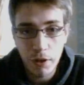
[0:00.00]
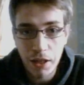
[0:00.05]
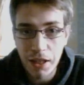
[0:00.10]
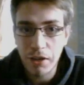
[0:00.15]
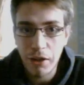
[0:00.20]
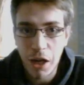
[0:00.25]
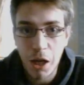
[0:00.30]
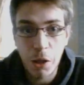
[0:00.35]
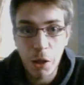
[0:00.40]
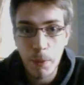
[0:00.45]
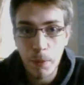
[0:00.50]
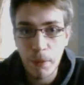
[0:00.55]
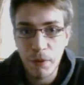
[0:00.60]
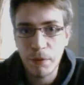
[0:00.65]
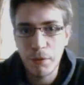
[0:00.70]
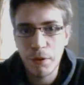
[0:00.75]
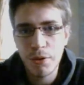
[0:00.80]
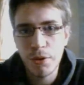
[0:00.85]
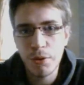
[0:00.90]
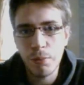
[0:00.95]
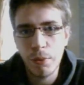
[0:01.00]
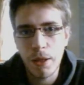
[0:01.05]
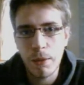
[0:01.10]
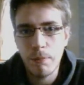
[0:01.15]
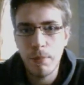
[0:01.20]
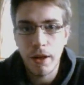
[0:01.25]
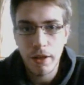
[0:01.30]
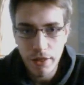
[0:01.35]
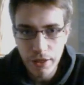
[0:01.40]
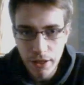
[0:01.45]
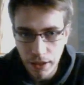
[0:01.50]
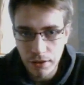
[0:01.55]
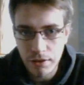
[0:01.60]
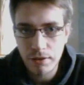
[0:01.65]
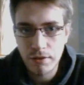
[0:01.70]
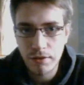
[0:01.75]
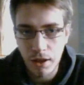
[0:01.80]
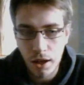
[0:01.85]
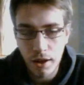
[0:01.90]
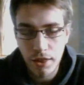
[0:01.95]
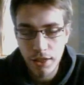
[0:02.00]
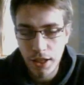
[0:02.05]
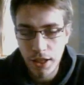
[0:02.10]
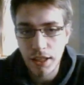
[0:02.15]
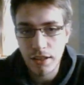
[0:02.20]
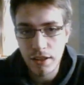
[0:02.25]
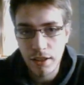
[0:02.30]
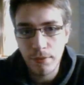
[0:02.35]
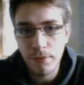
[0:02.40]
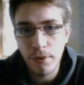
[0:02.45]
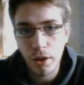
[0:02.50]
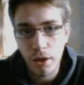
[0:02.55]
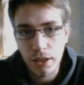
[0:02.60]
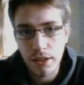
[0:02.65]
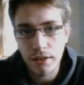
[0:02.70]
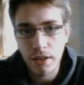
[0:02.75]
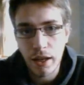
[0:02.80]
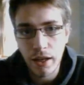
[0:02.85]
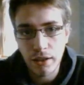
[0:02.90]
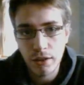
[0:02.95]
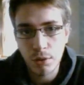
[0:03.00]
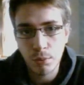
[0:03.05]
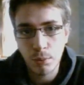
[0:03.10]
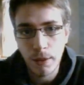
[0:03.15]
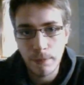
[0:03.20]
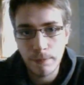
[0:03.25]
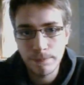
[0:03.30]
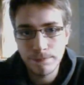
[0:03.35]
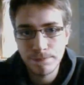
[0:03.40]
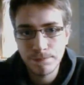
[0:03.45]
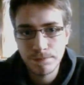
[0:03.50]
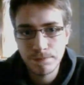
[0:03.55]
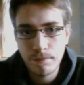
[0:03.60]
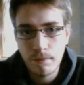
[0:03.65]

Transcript: really like Bobby Roode to win, but I think Jeff Hardy's going to win.